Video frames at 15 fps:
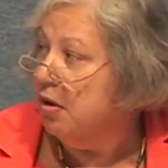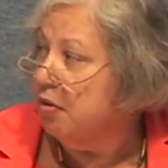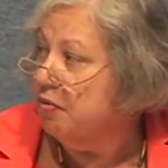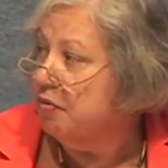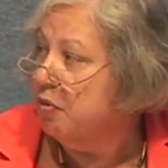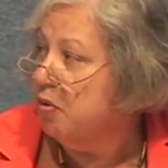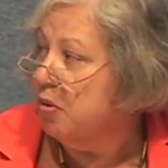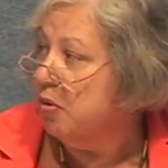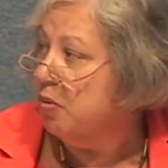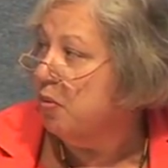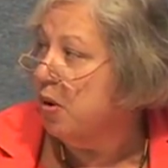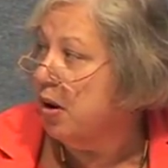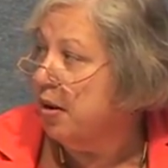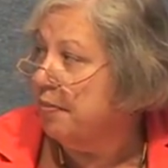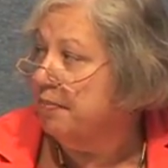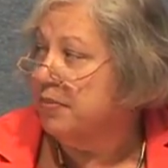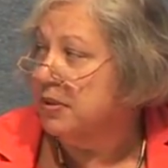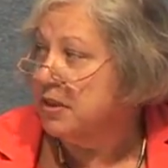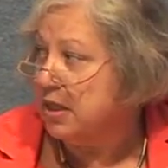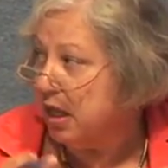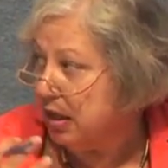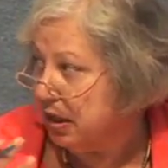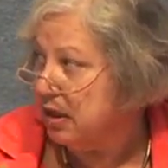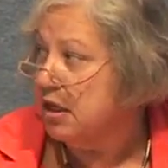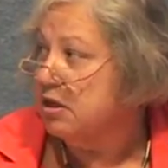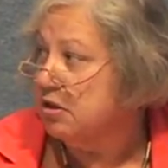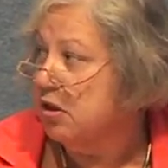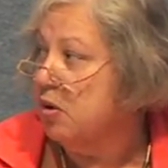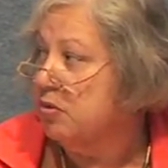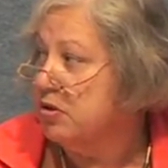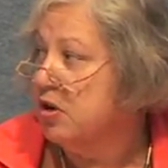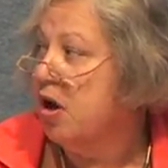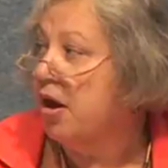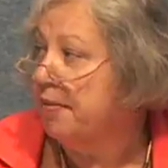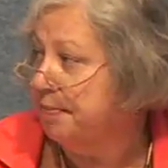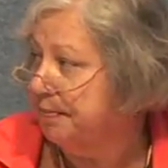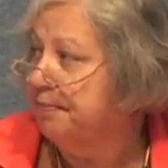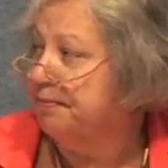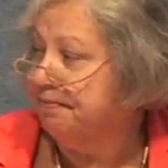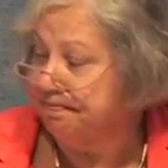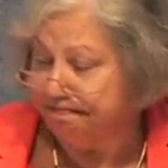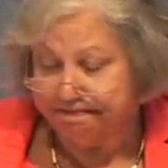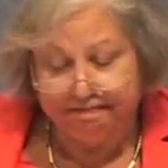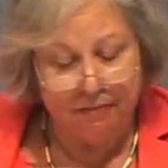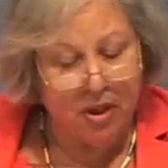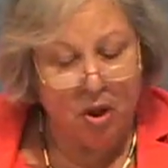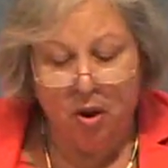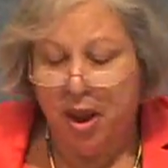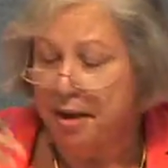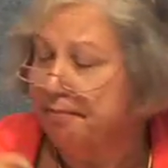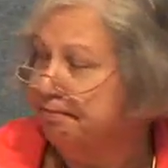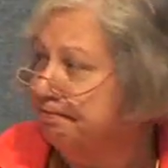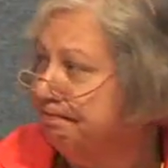for selling these loans on. Go ahead.